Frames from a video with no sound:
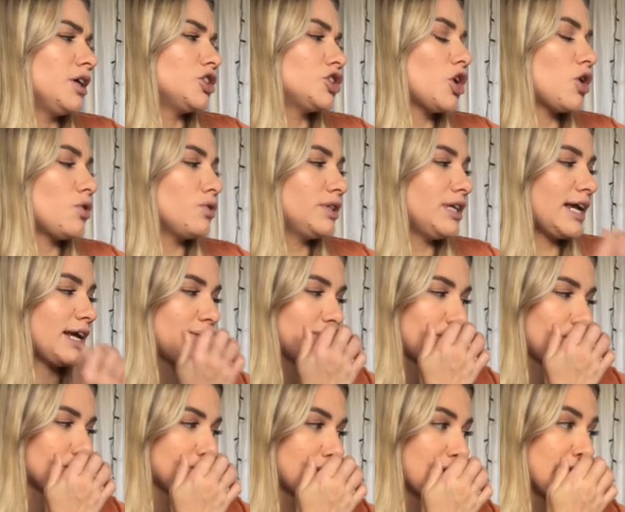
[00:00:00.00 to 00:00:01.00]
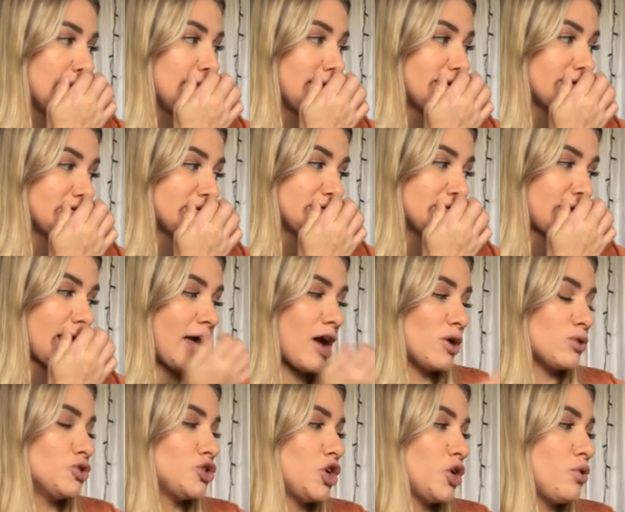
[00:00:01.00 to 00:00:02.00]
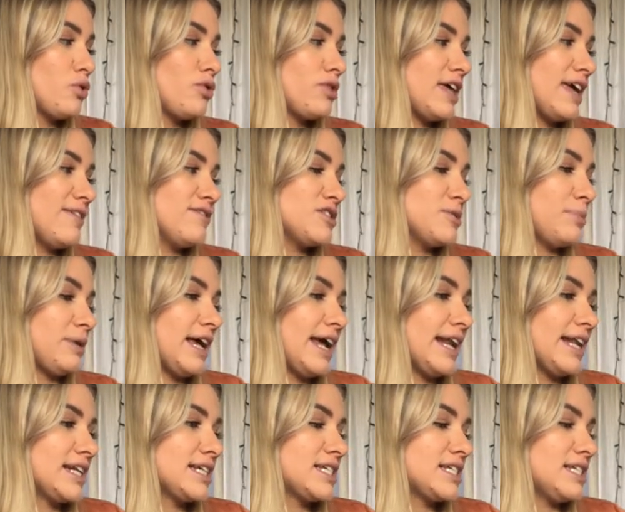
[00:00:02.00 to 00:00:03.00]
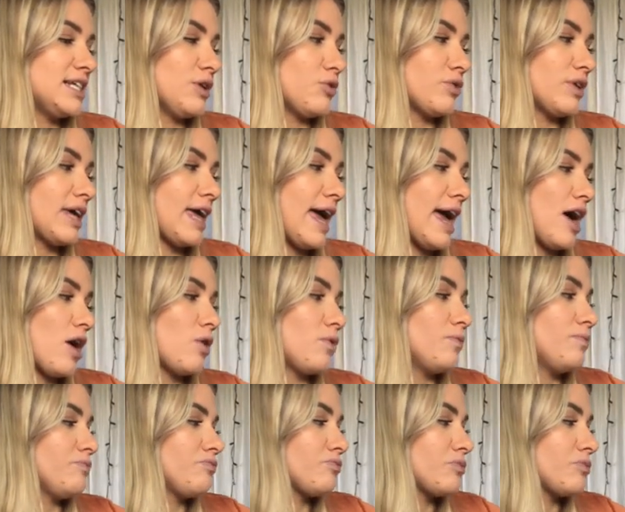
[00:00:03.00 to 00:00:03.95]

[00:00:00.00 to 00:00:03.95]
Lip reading: told the animals, "This is how two thieves are planning to steal the cow.